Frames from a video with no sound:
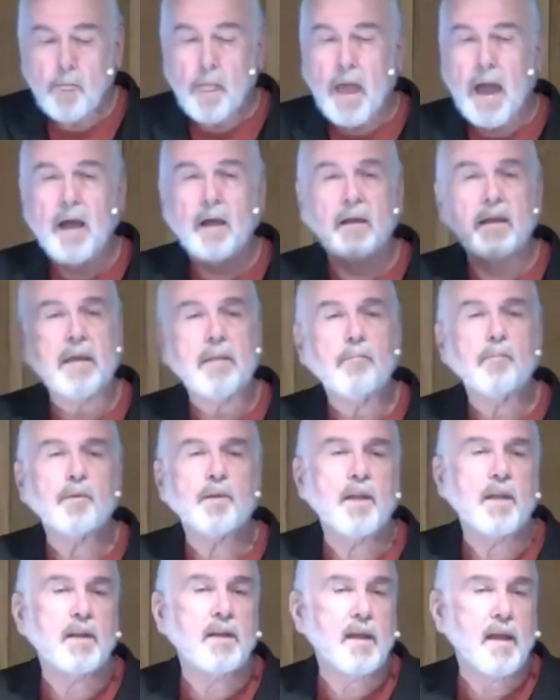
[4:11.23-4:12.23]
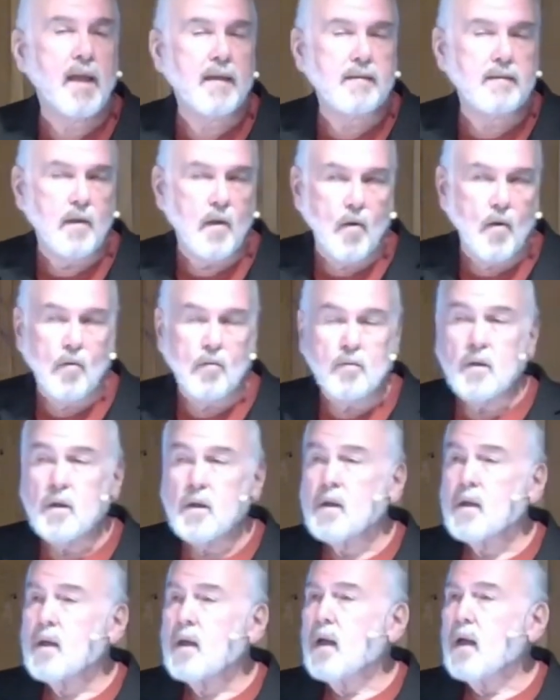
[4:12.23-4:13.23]
I'll keep pretending I don't.
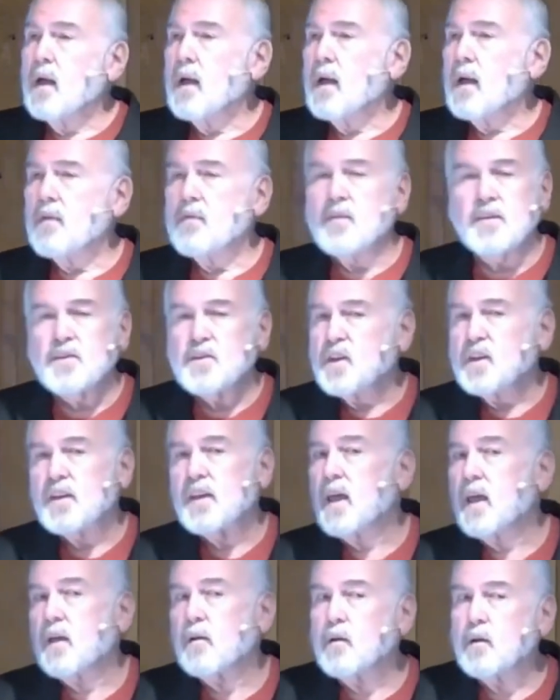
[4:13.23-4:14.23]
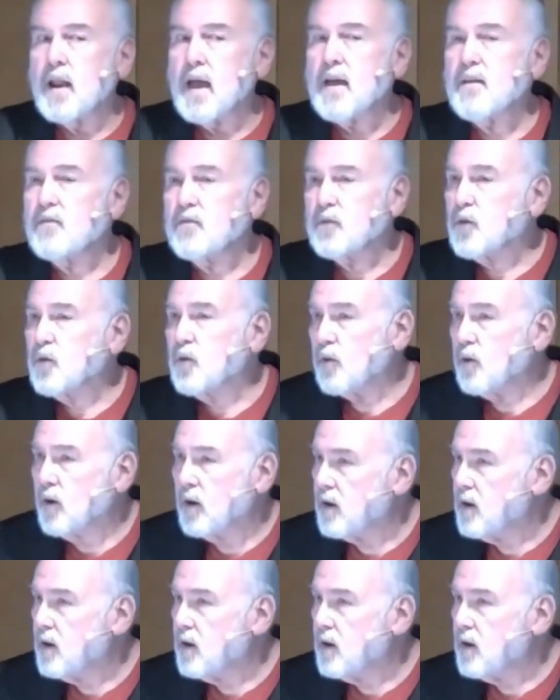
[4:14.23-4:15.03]
And then she'd giggle laughter,